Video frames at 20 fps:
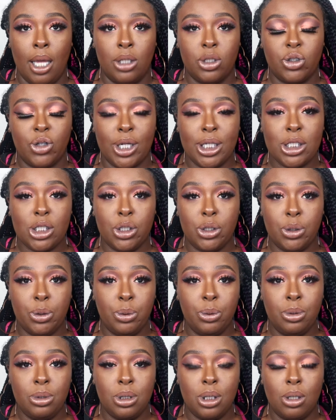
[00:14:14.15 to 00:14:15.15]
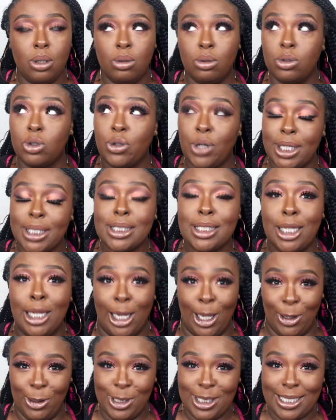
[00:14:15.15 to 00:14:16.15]

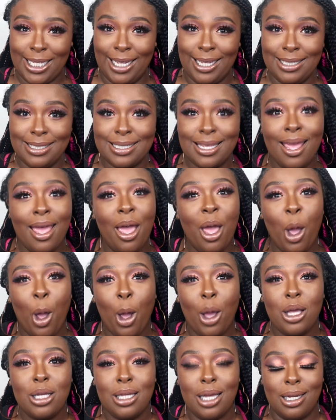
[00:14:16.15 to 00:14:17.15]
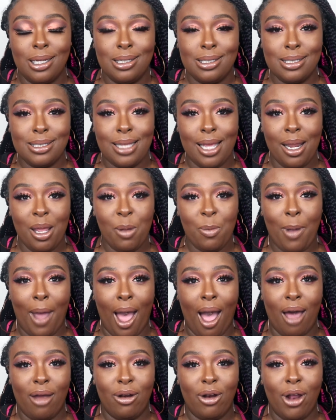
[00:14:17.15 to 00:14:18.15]
translucent setting
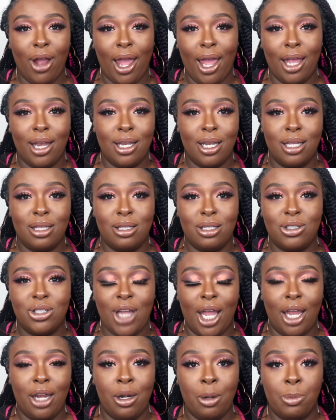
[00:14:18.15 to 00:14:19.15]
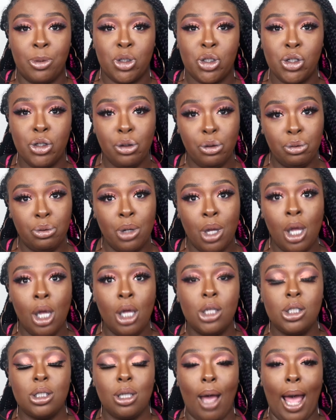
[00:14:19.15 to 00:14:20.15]
powder in the shade number 2.
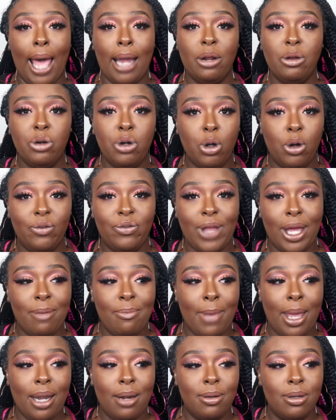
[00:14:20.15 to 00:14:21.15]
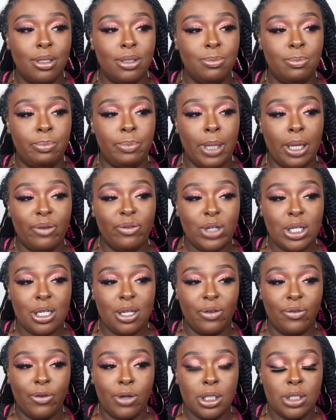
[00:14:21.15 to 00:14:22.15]
So I don't know if that made a big of a
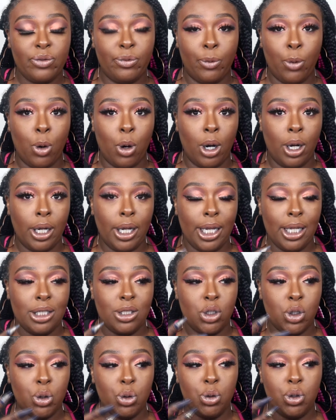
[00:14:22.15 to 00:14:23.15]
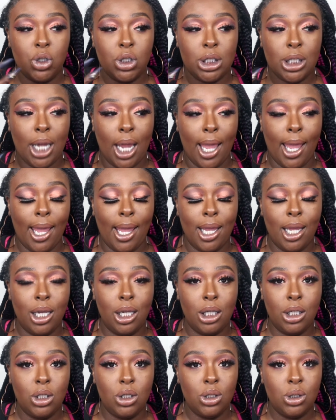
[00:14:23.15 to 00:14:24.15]
difference for it to
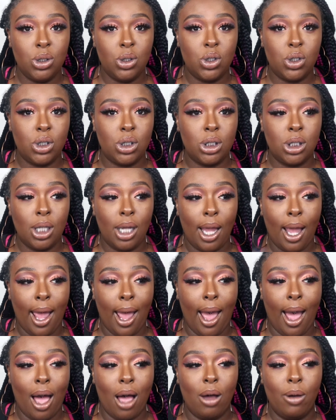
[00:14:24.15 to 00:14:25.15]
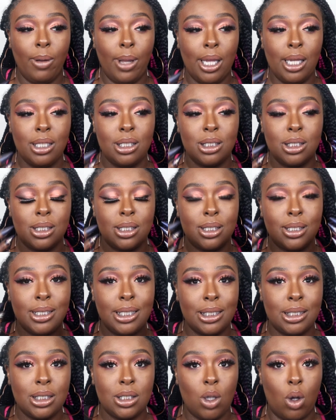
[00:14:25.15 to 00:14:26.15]
change how it
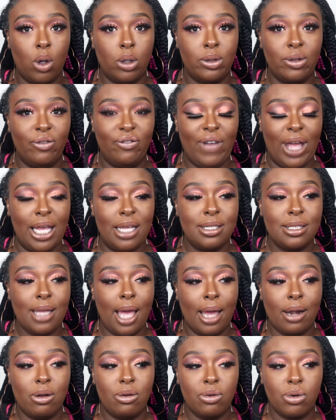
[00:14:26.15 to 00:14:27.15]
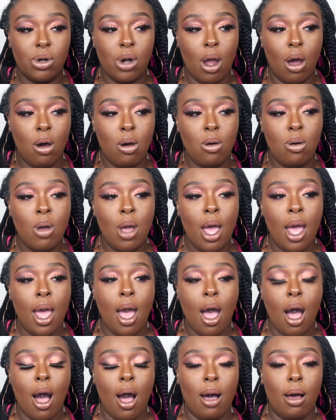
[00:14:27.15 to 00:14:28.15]
sits on the face. I don't know.
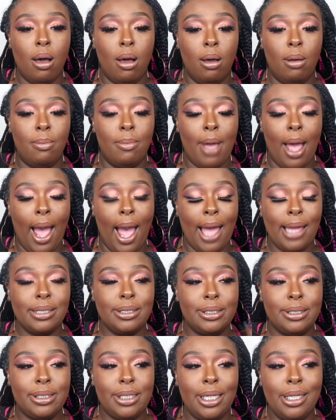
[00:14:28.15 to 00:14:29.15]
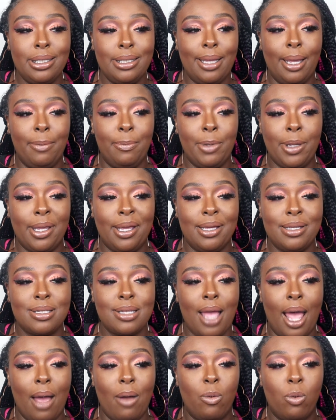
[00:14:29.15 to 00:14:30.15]
I did that because
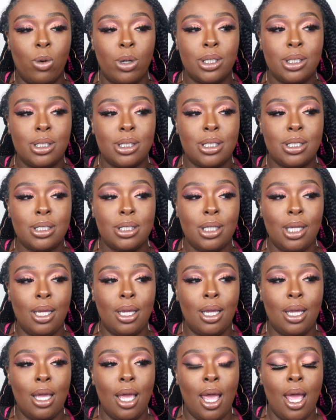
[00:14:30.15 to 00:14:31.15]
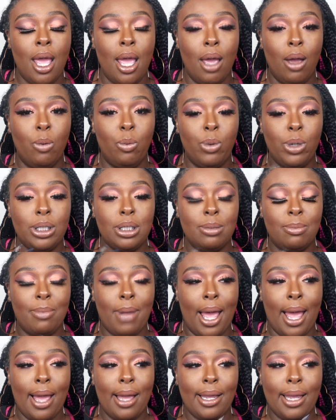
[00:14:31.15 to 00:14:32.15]
I wanted to see with
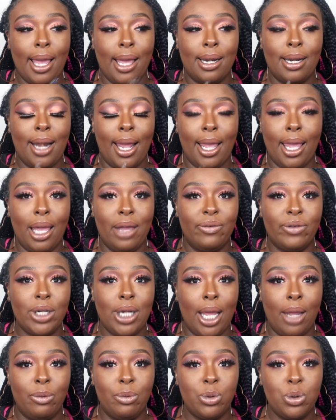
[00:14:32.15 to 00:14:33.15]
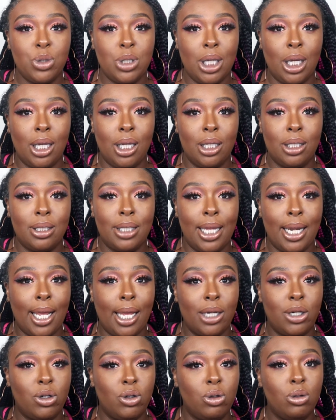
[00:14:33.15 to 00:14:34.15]
my kind of like everyday routine that
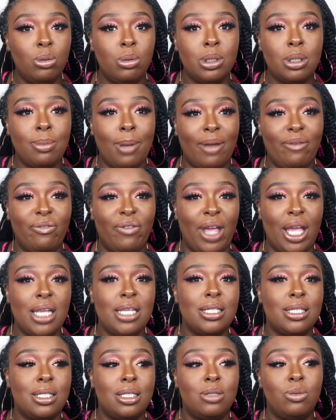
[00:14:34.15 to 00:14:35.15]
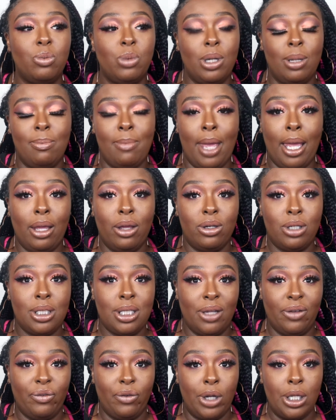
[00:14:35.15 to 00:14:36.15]
I do with my face, would it make a
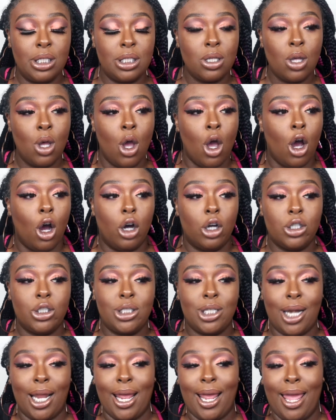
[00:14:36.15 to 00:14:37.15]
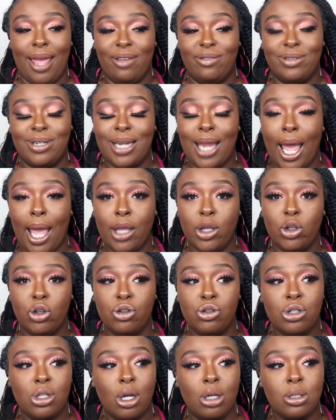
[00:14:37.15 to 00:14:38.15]
difference, or should I have not
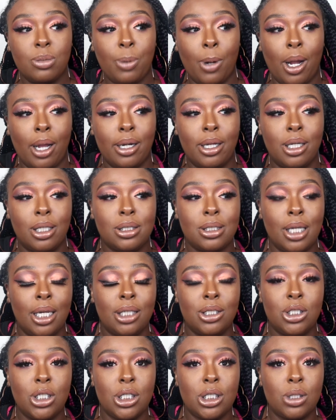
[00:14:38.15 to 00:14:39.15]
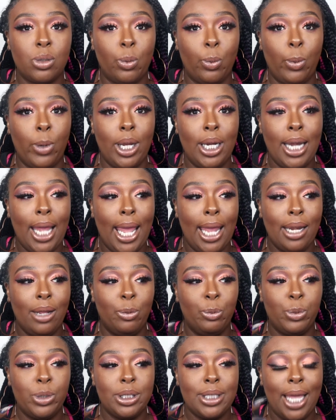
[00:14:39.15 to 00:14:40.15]
used those products and just went at it
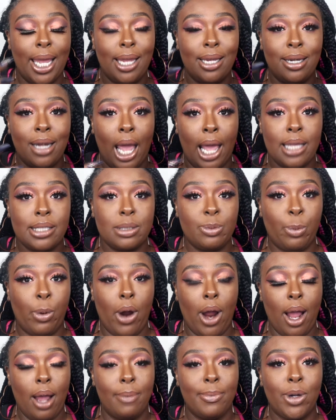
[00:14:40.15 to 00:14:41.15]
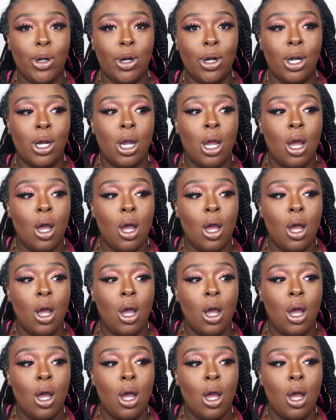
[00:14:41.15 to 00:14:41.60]
with a nice primer